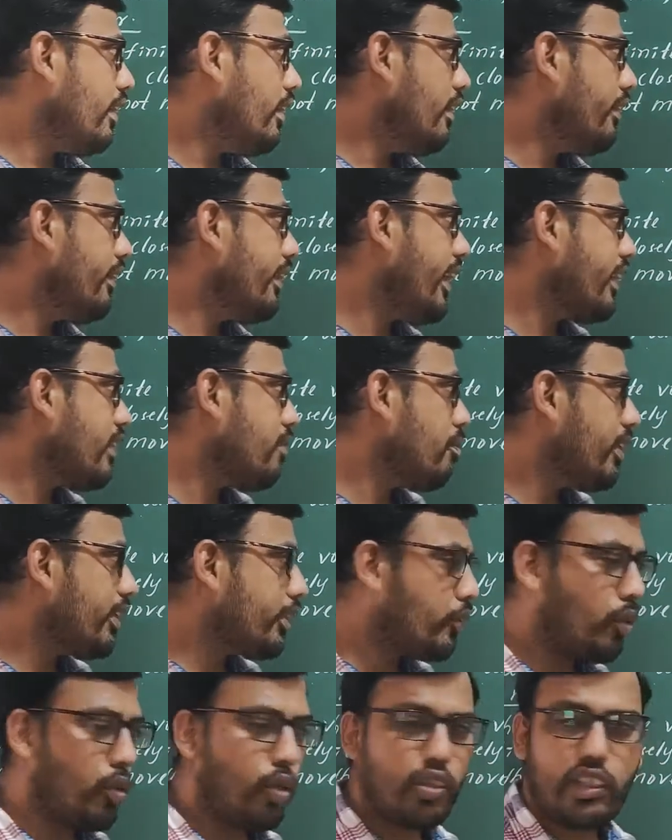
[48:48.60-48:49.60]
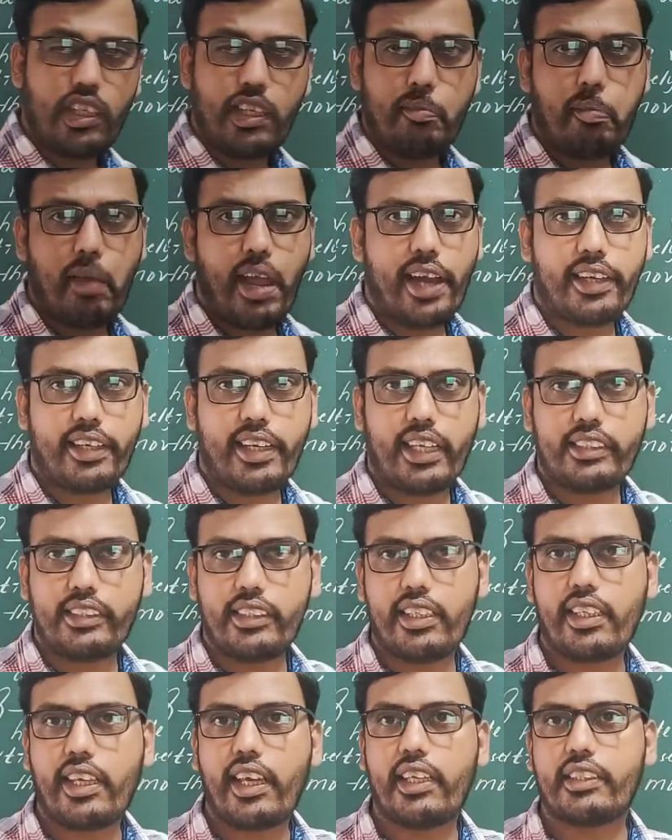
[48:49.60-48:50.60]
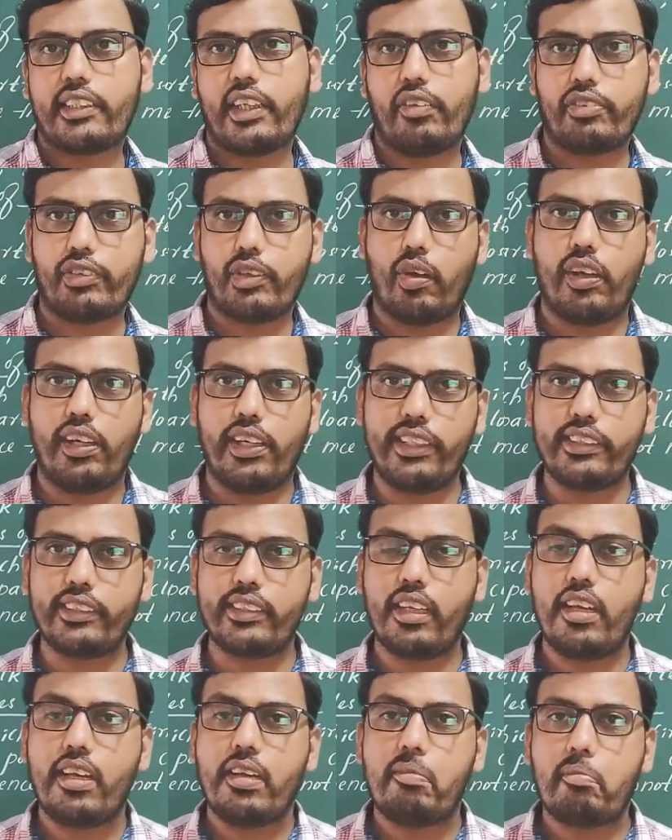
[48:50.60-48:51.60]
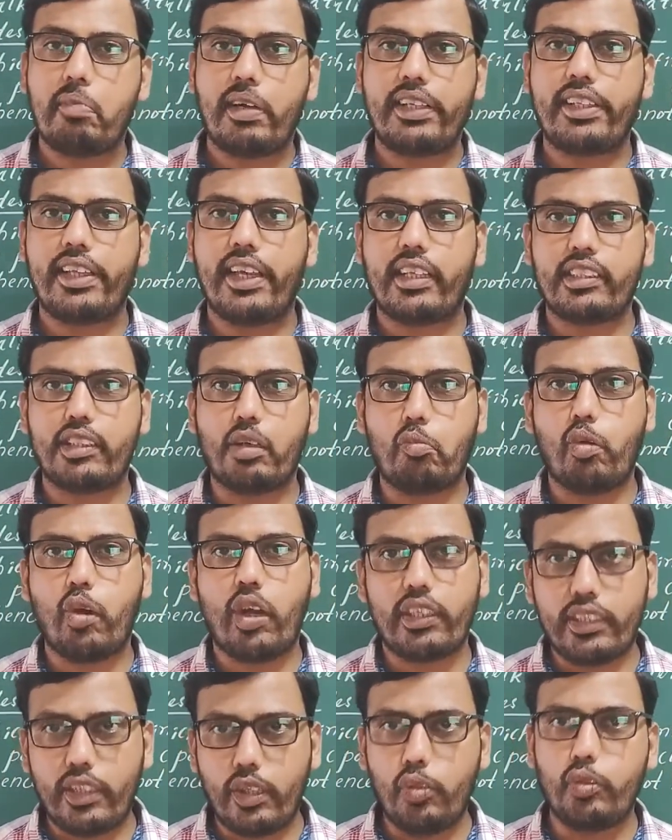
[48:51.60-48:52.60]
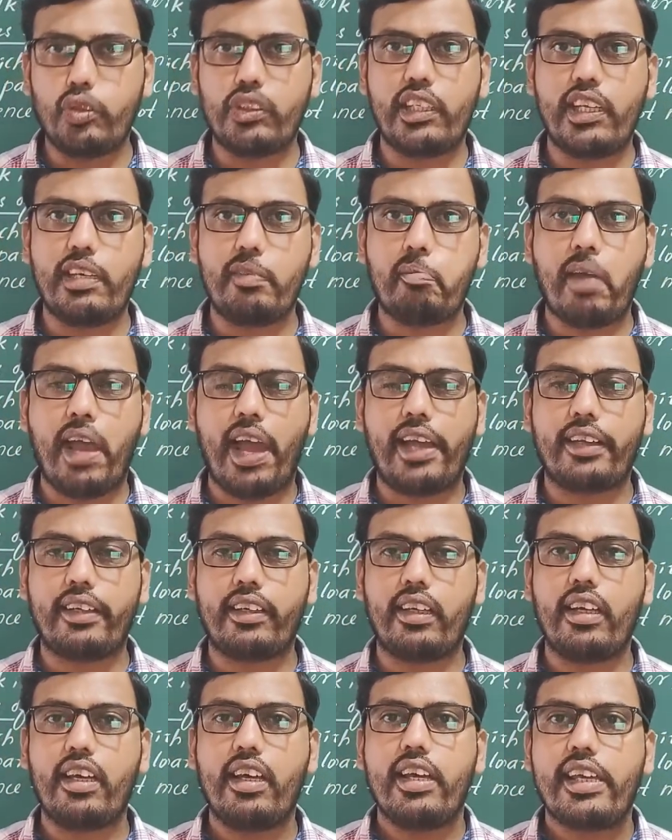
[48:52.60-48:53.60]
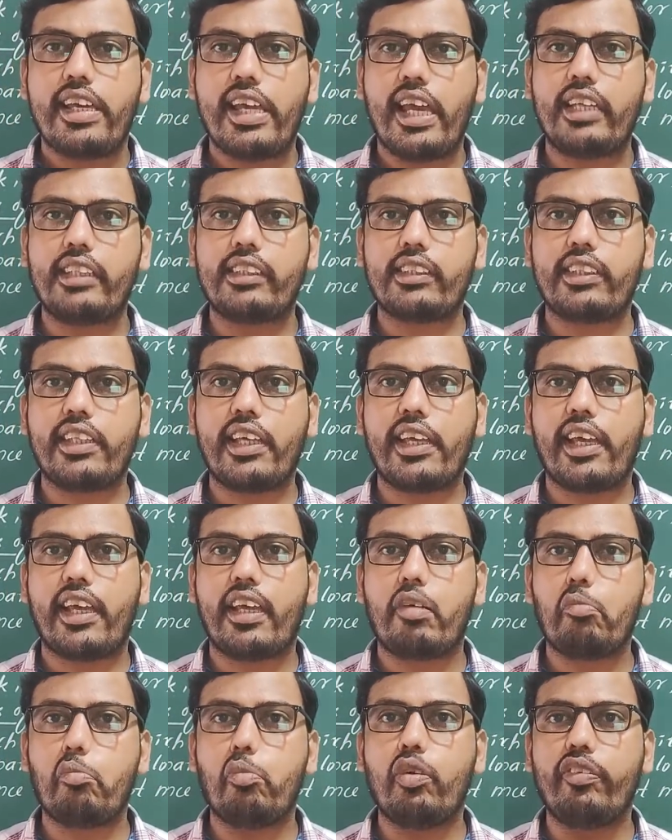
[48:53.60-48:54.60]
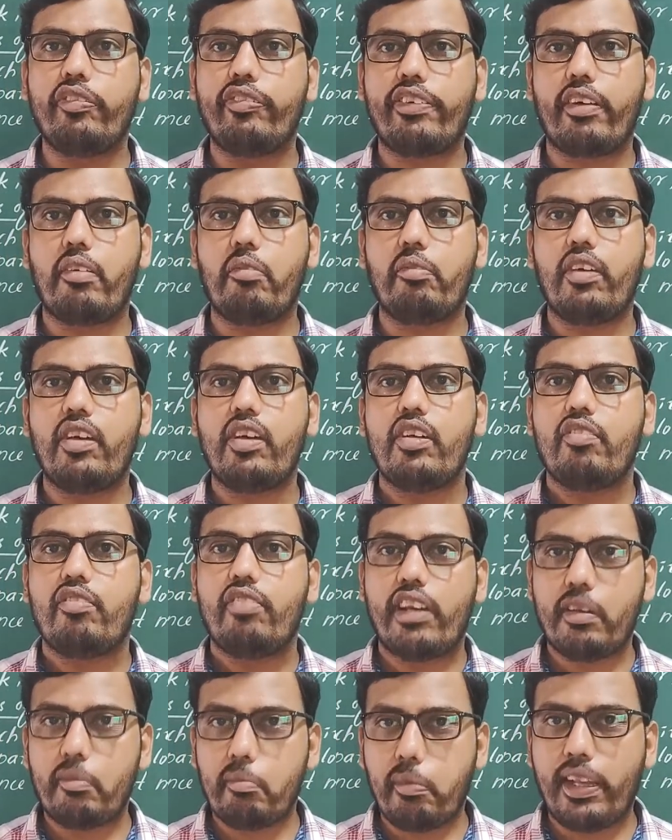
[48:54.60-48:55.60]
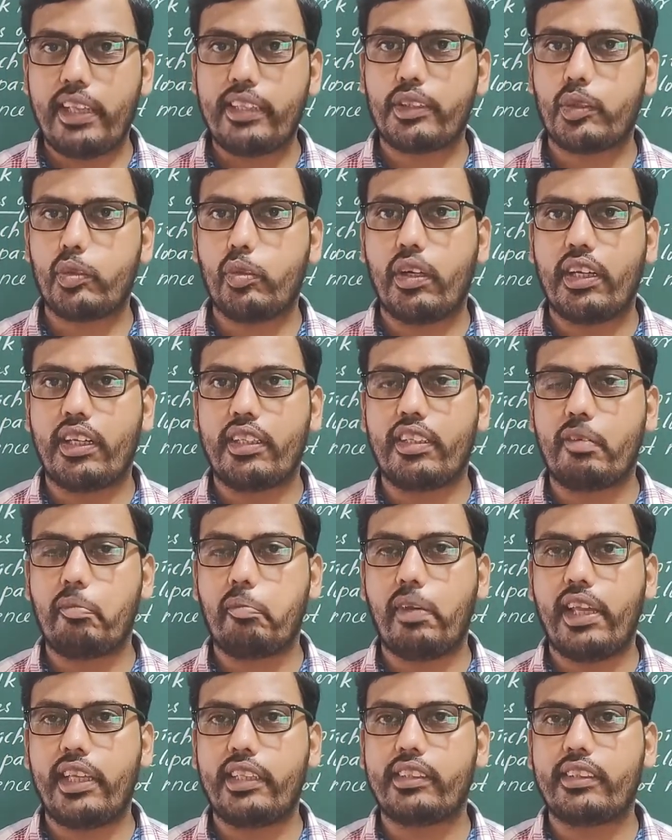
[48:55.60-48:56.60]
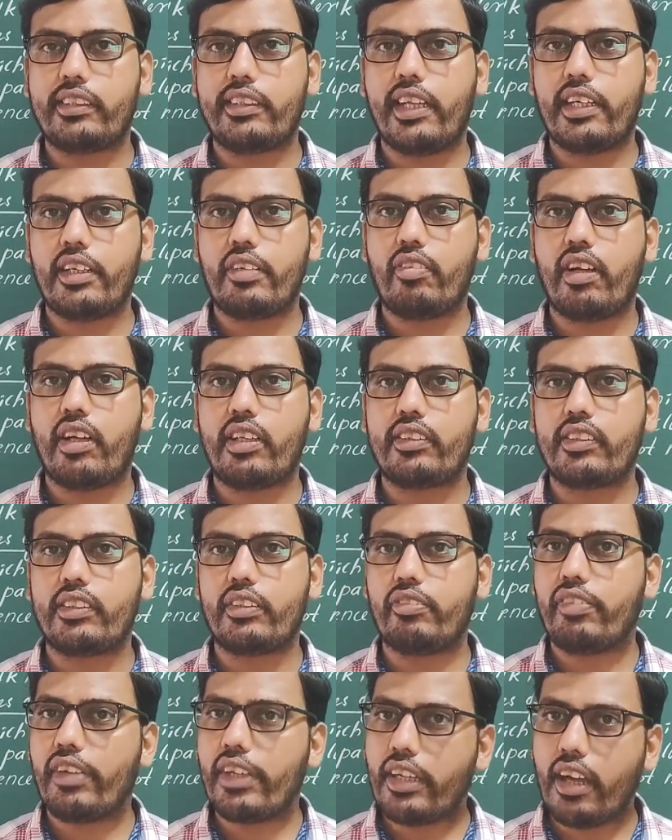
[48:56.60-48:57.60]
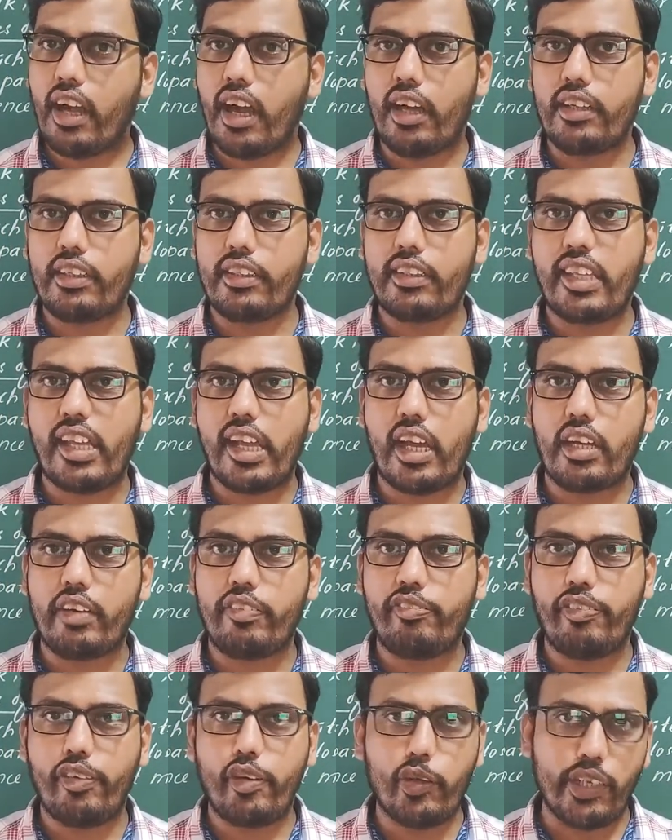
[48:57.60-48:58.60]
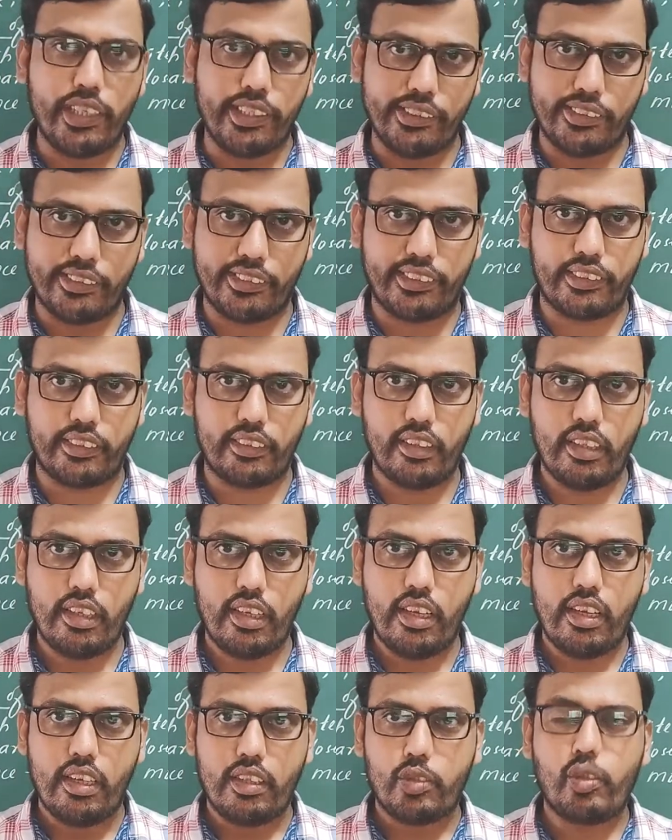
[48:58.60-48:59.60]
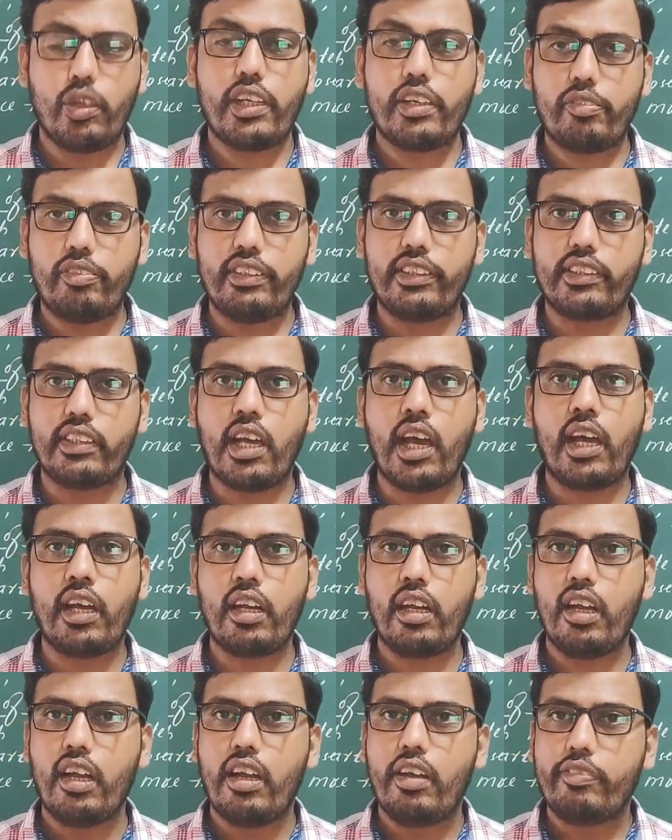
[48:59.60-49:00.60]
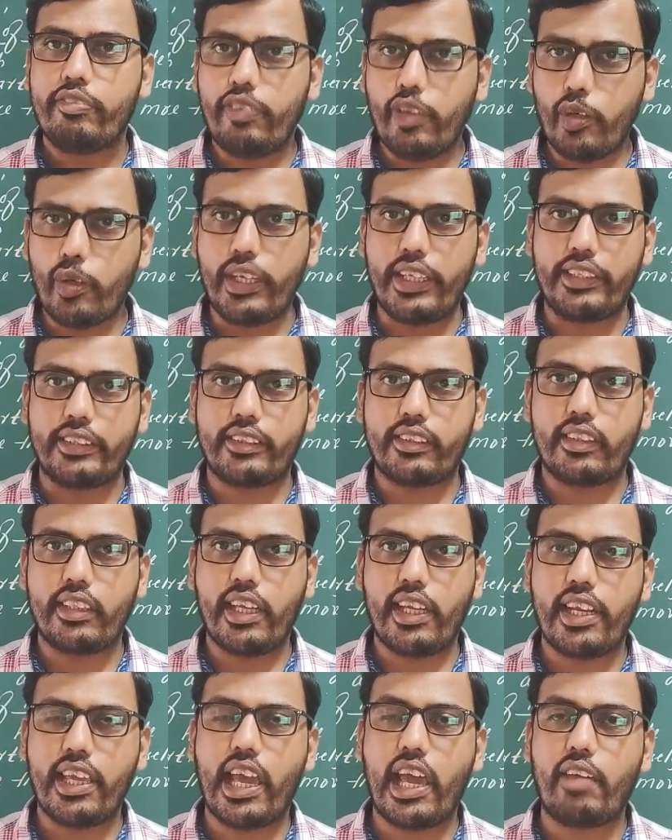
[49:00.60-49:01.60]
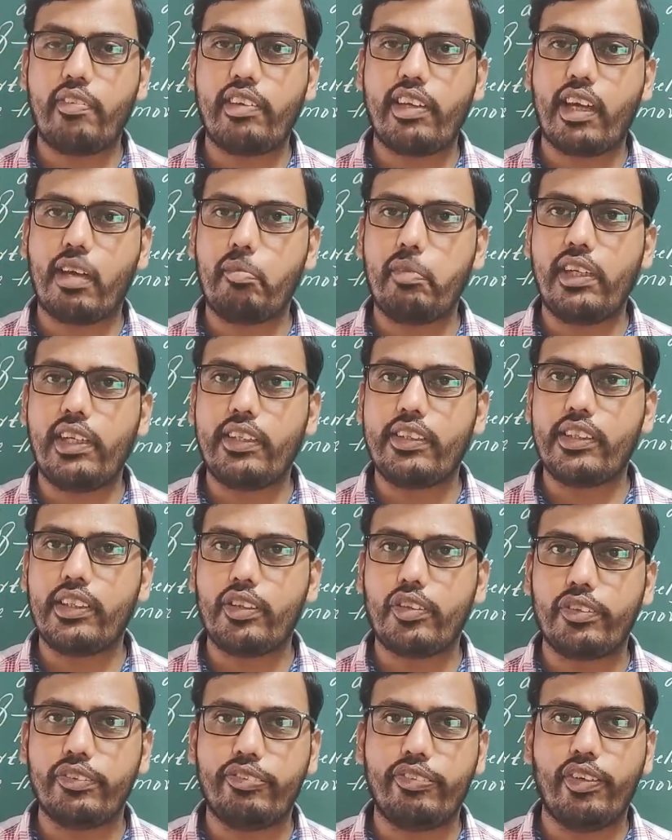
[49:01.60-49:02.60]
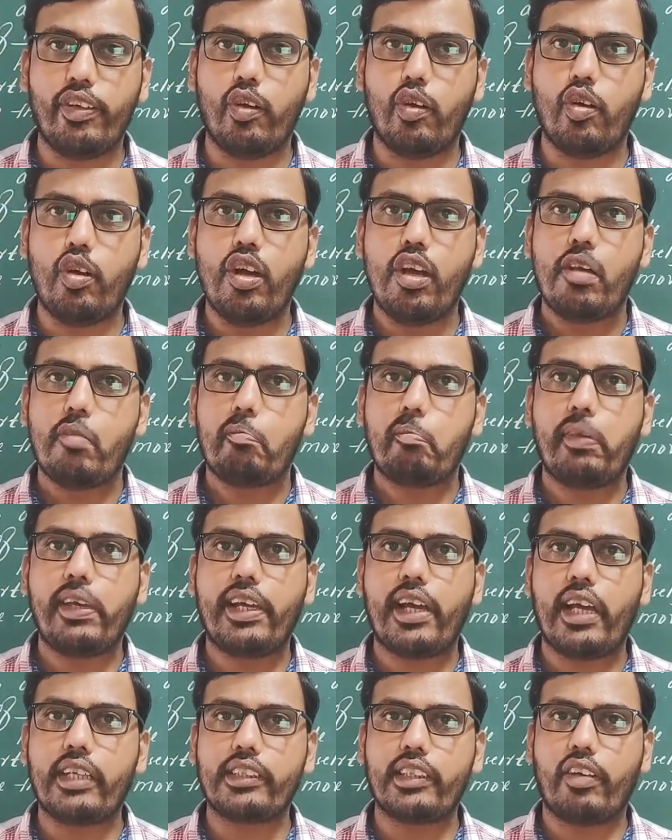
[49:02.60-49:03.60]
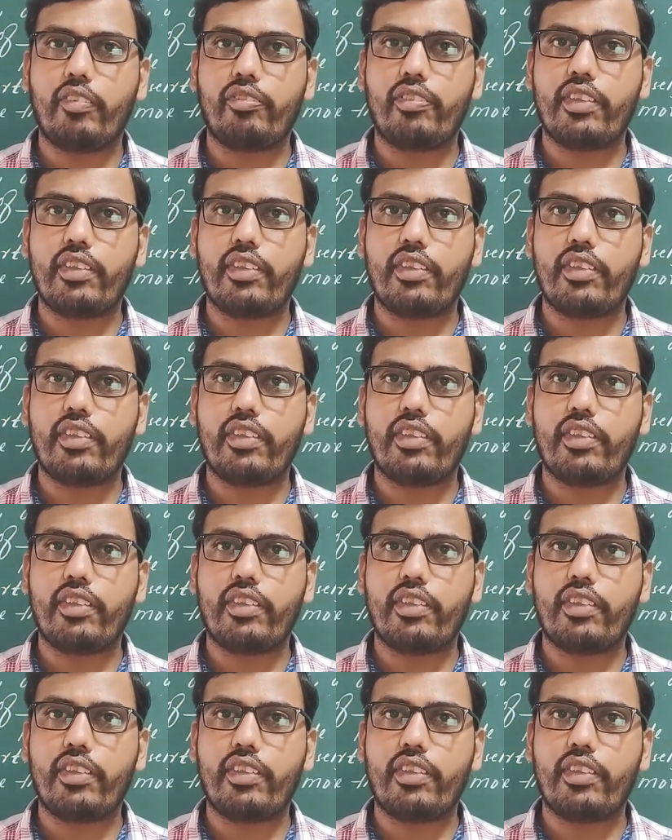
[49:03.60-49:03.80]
that much closely packed as in case of solids, but they are somewhat loosely packed, hence they can move from one place to another place. That what we call, they are fluids. So liquids are fluids. They are having ability to flow because of